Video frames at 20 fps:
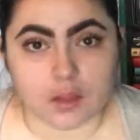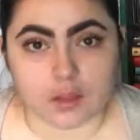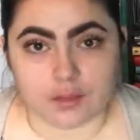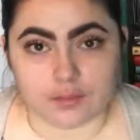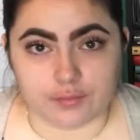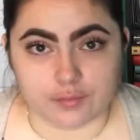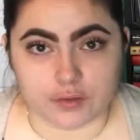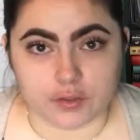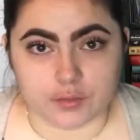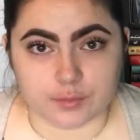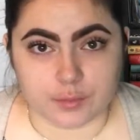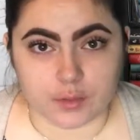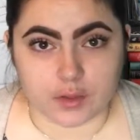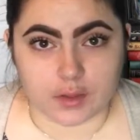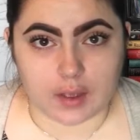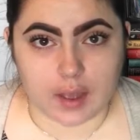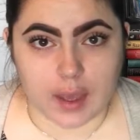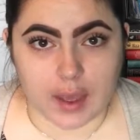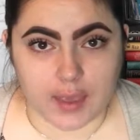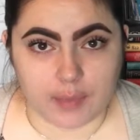The first
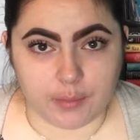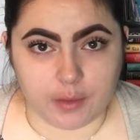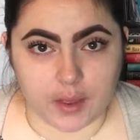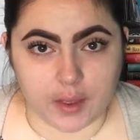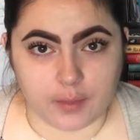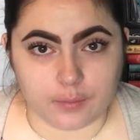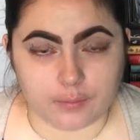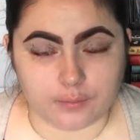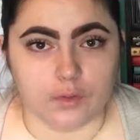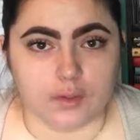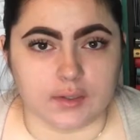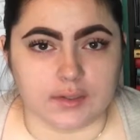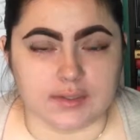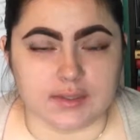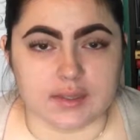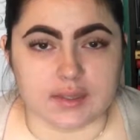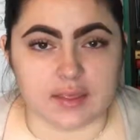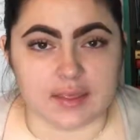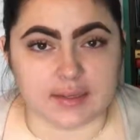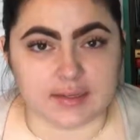book I bought was
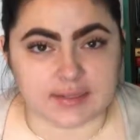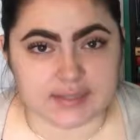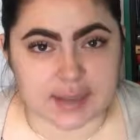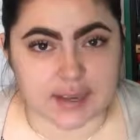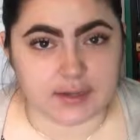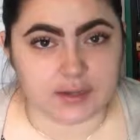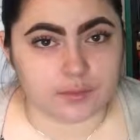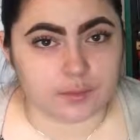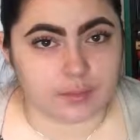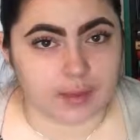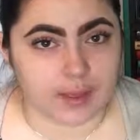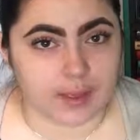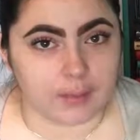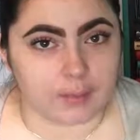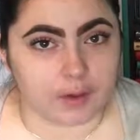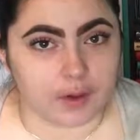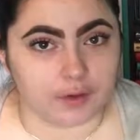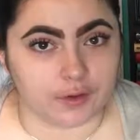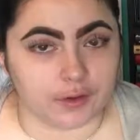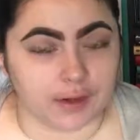The Tent by
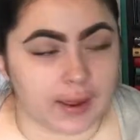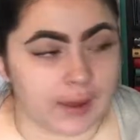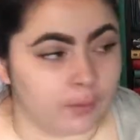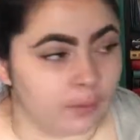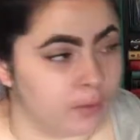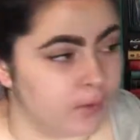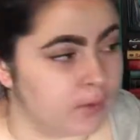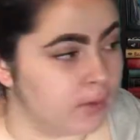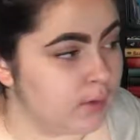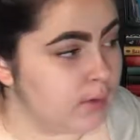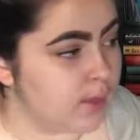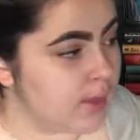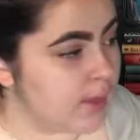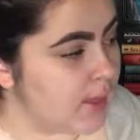Margaret Atwood